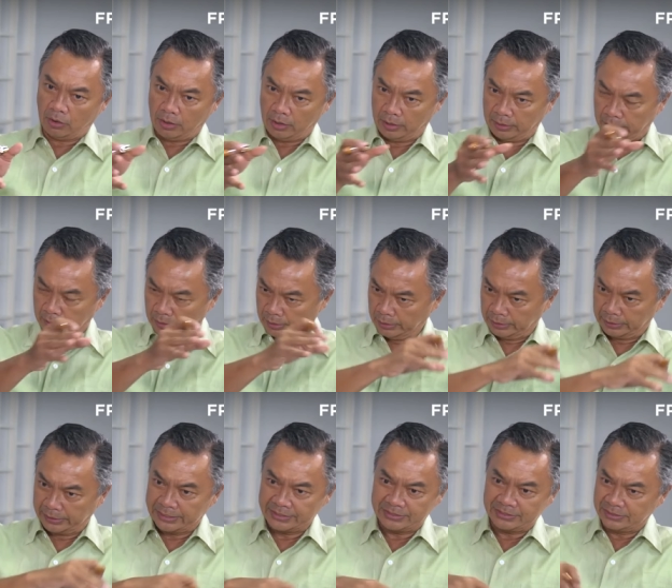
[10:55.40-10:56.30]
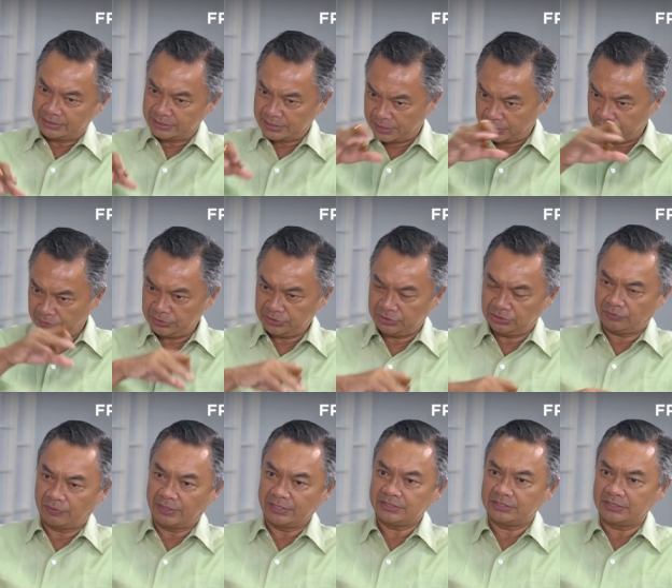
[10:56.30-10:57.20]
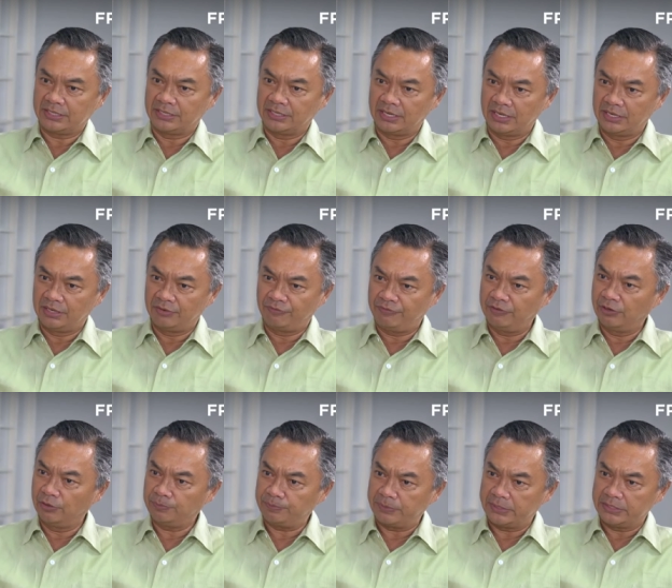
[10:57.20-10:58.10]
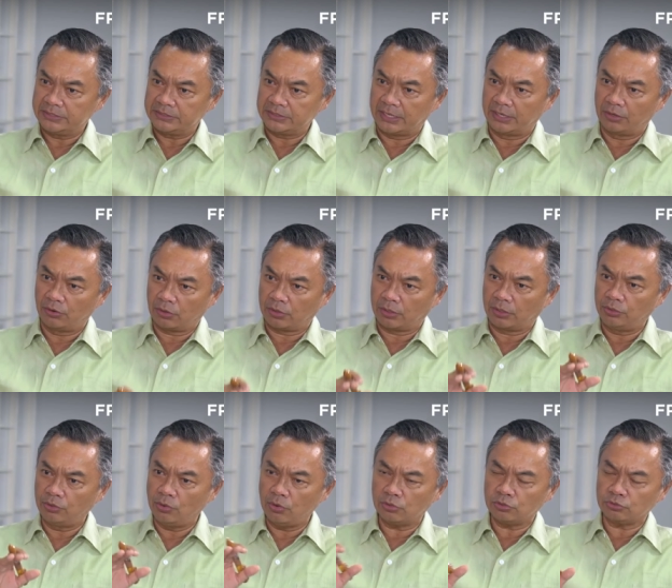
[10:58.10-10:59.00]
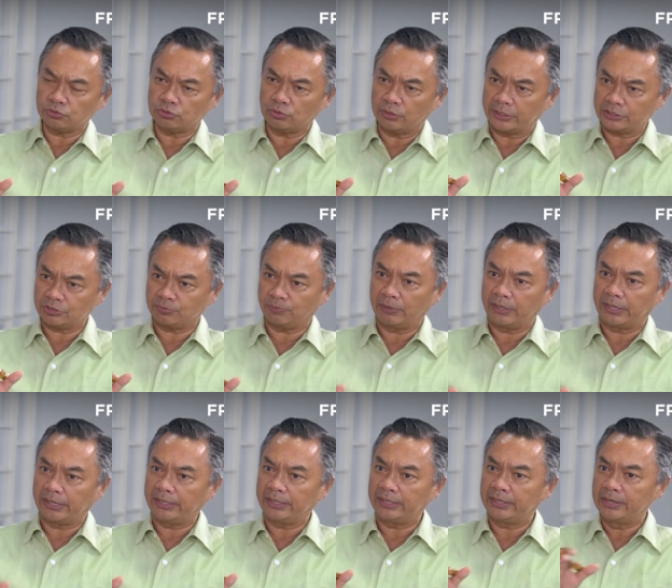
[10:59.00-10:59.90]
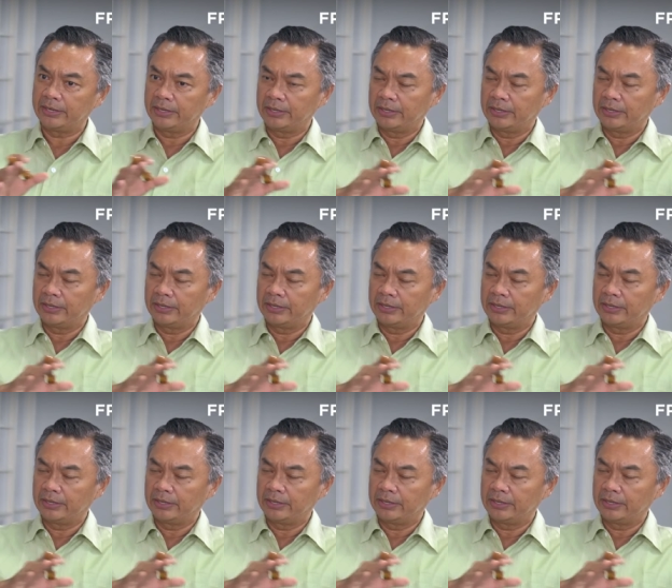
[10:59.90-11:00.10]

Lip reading: against the terrorist threats in the Philippines? And can you also explain,